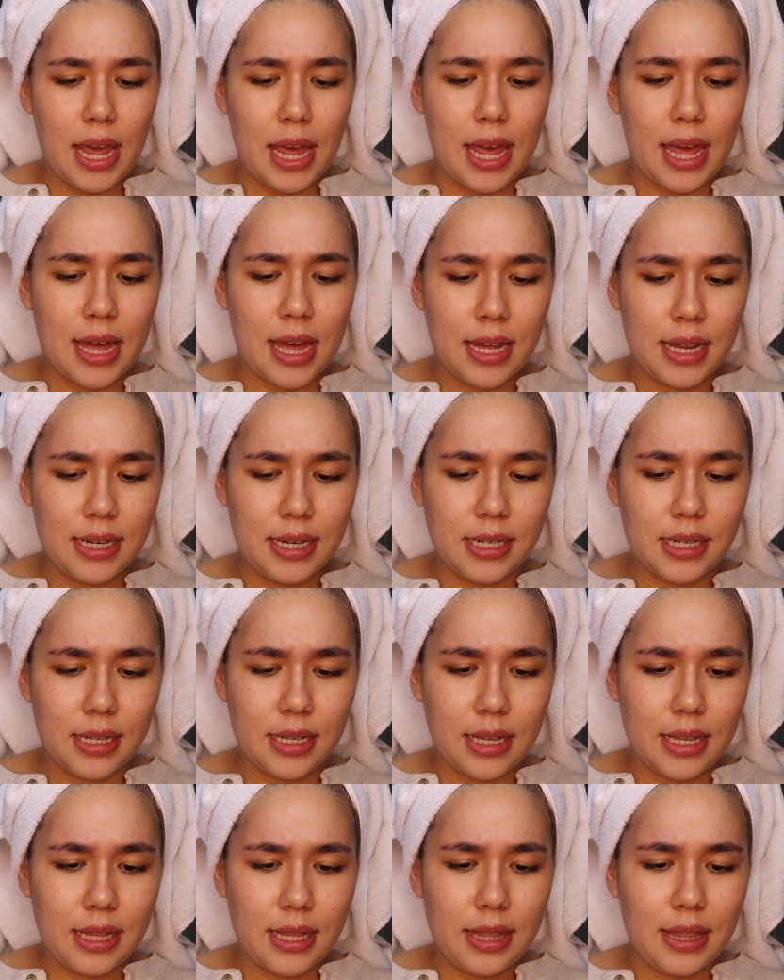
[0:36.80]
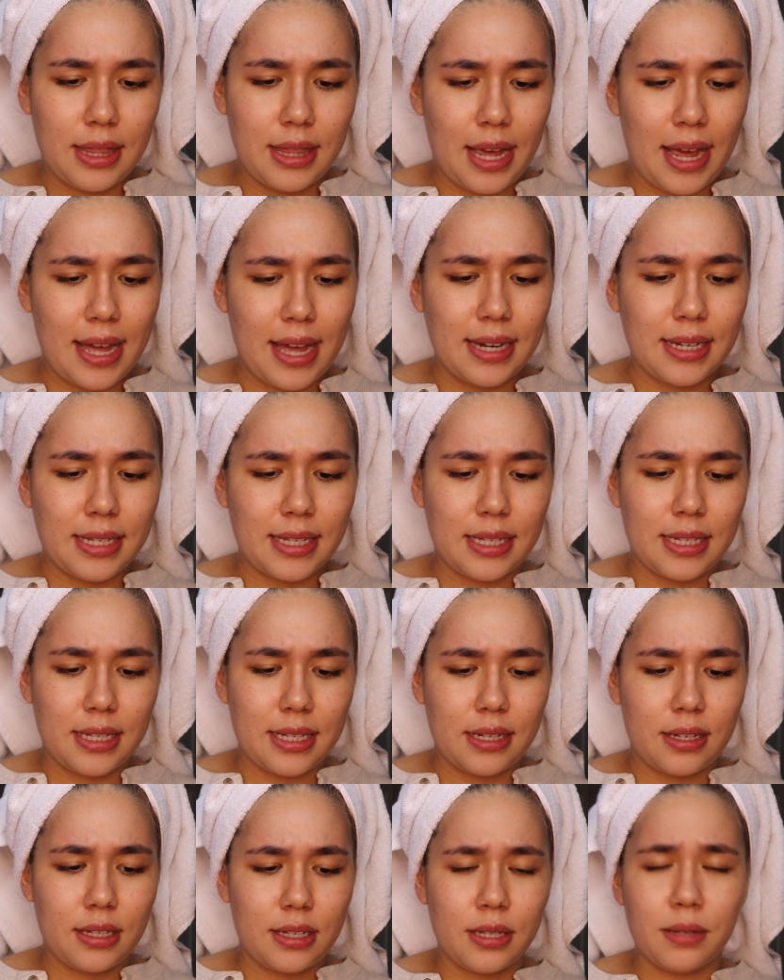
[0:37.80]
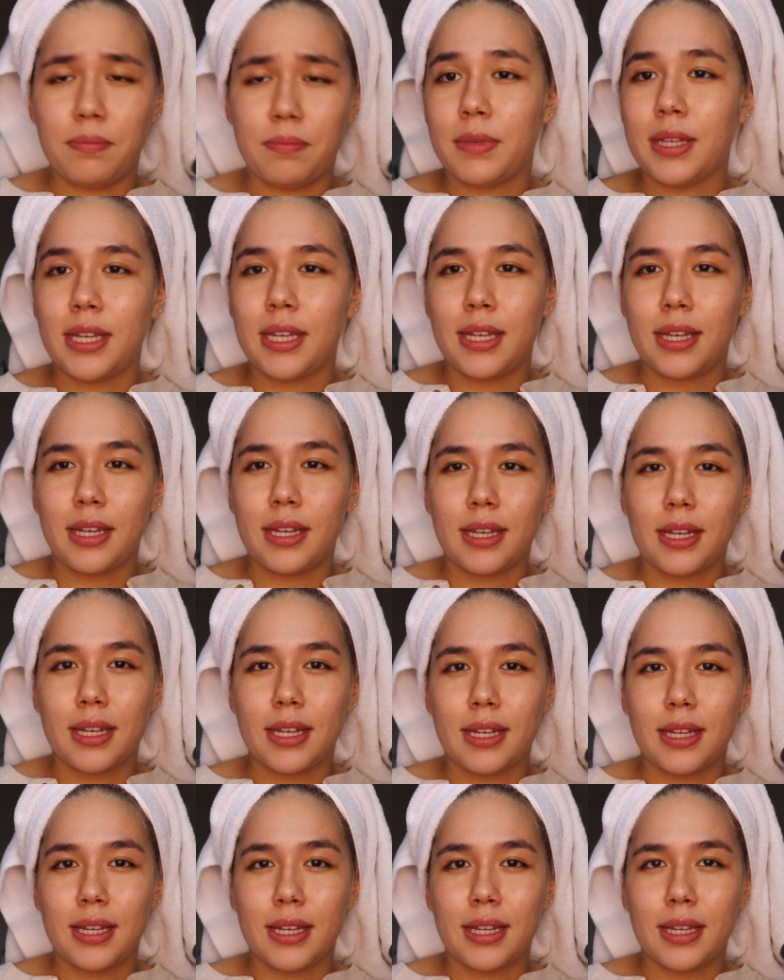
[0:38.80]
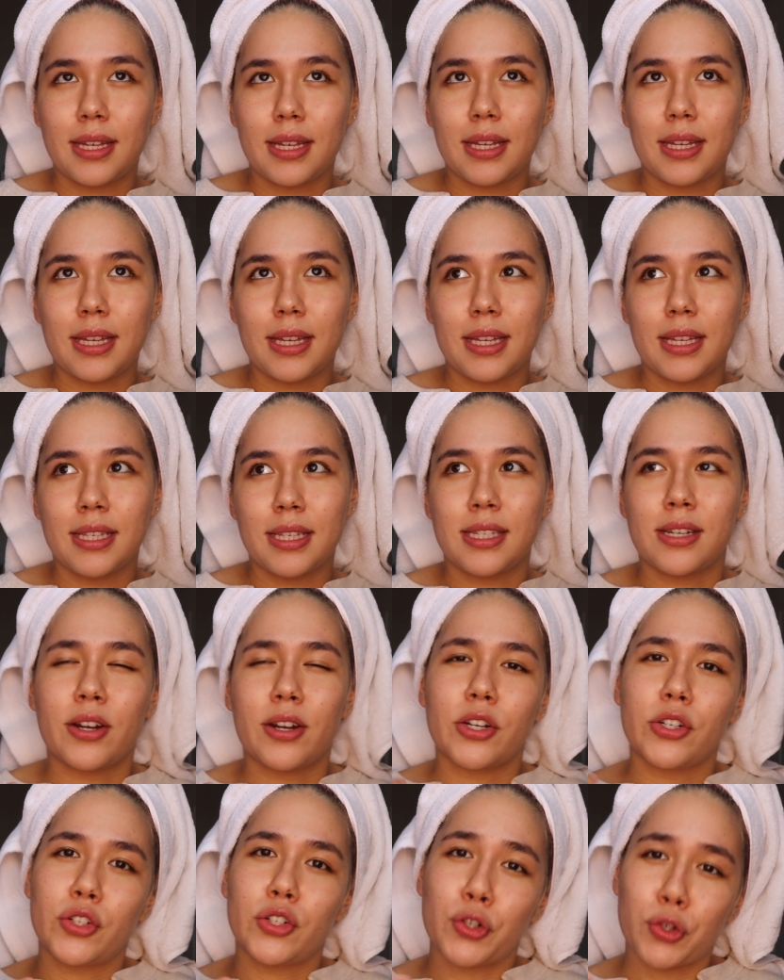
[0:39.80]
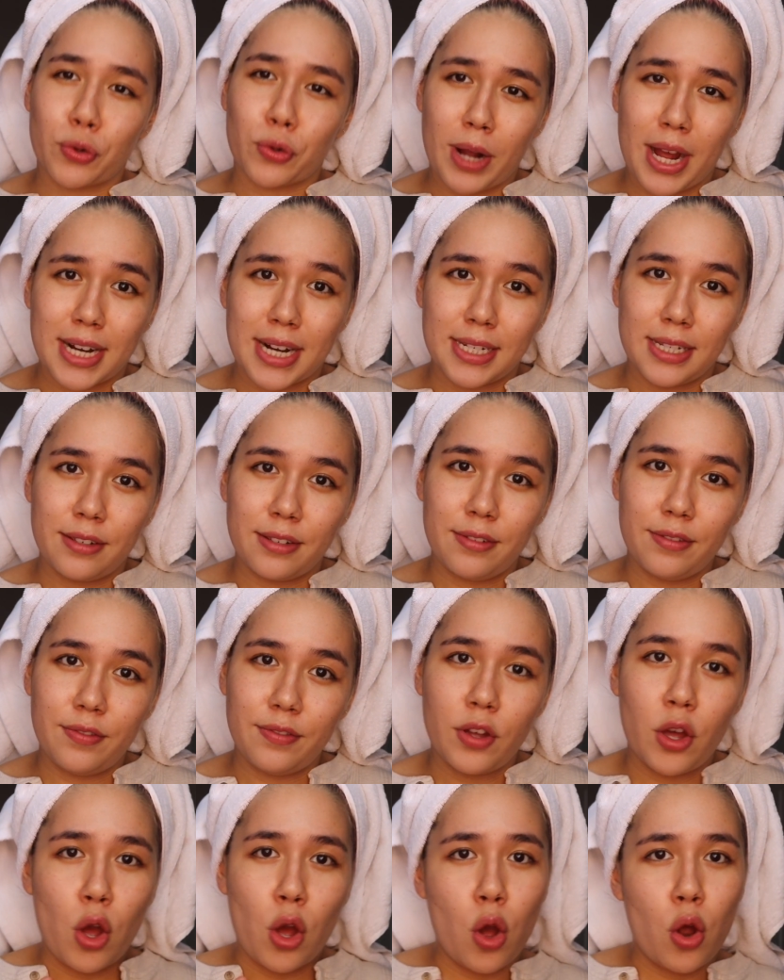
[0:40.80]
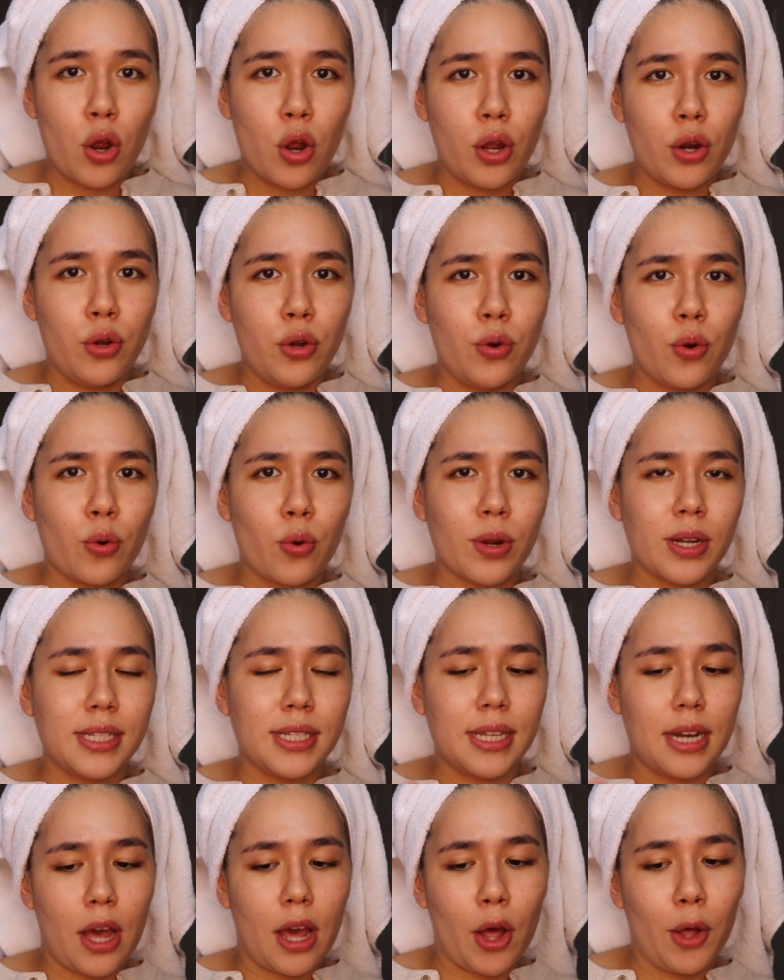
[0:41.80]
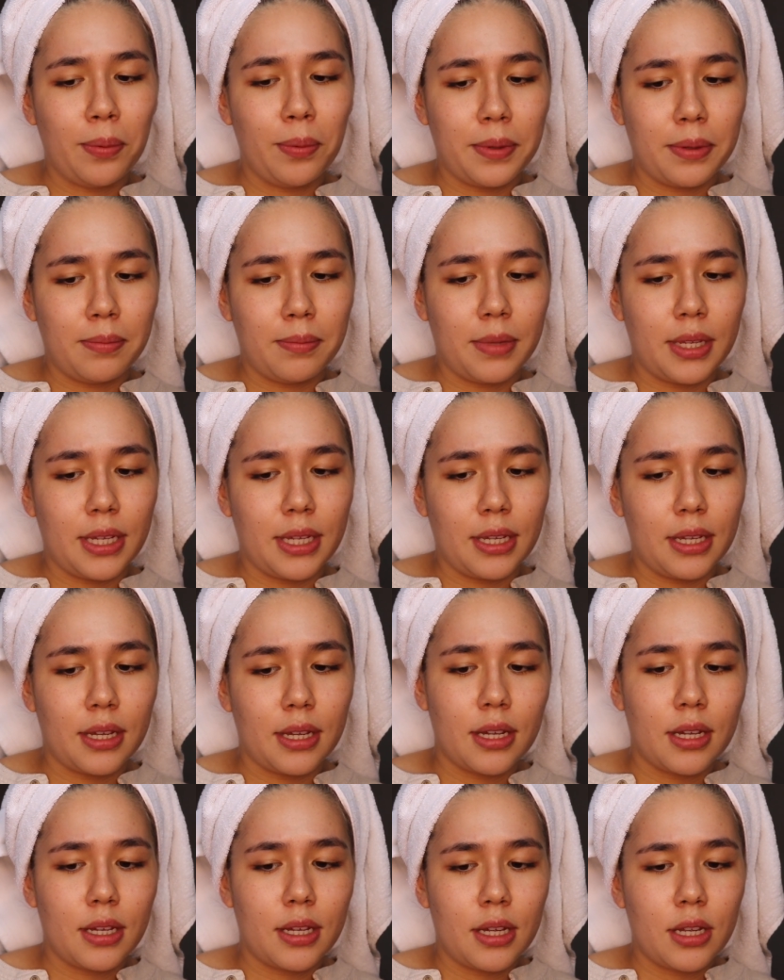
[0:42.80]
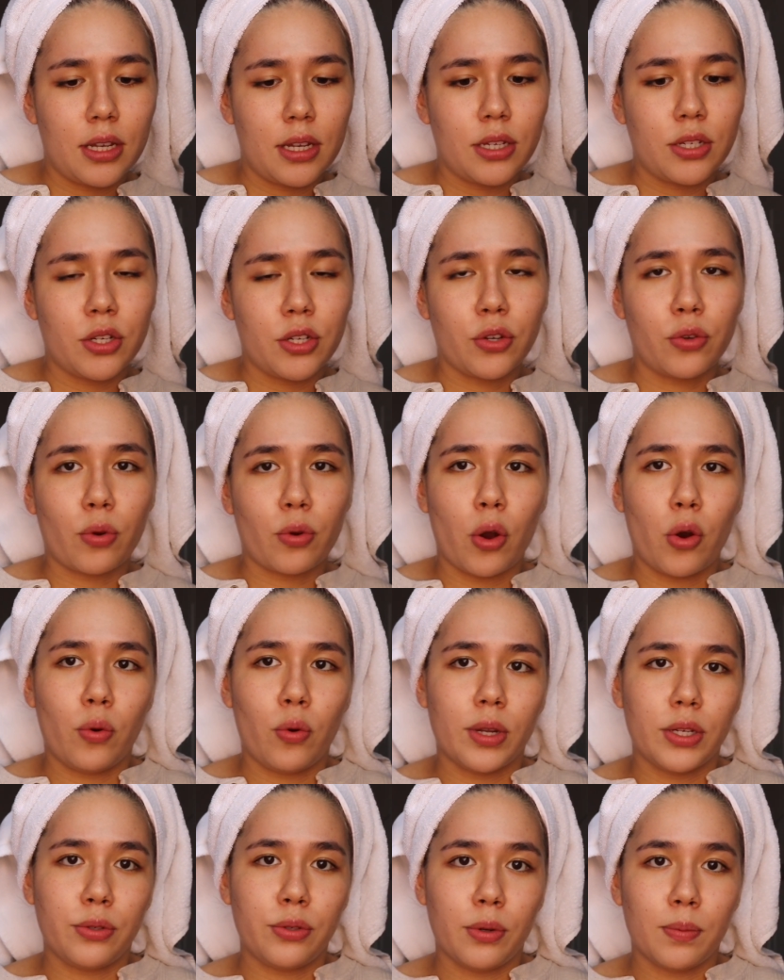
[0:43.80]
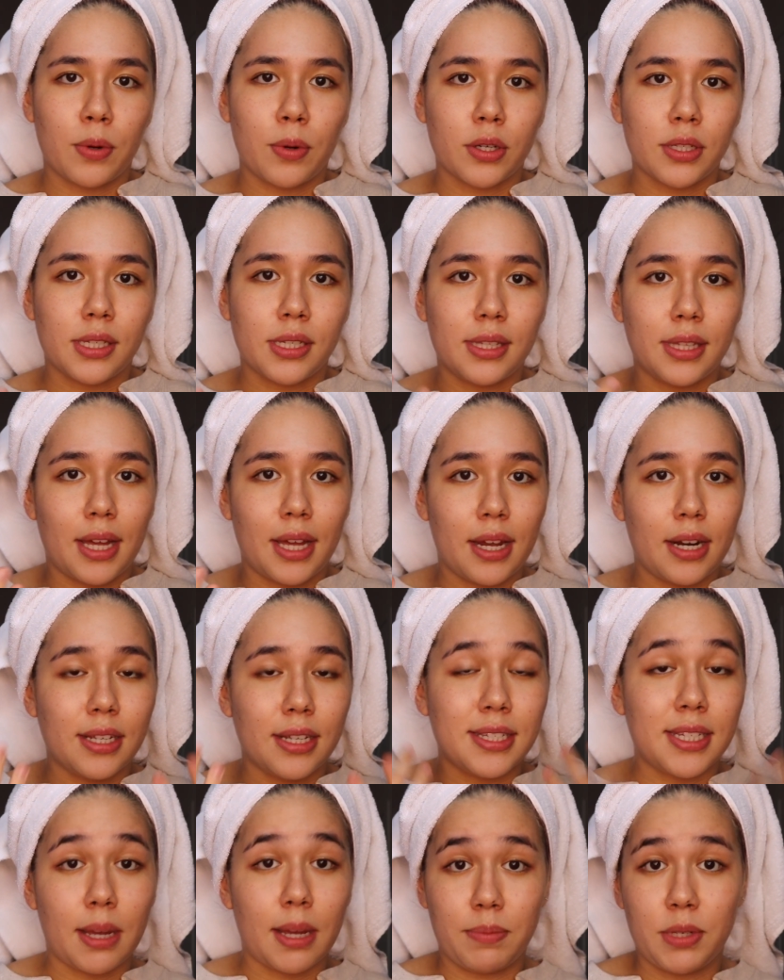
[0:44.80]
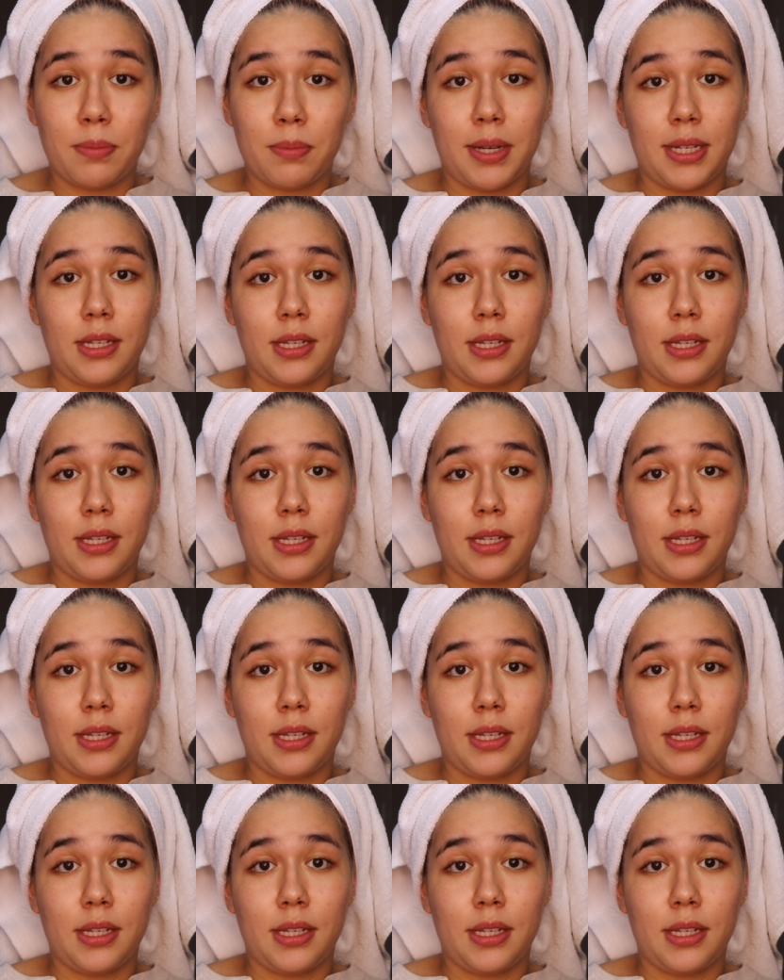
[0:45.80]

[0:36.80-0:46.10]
And that, to me, is not attractive, nor is it helping me to grow into a person that accepts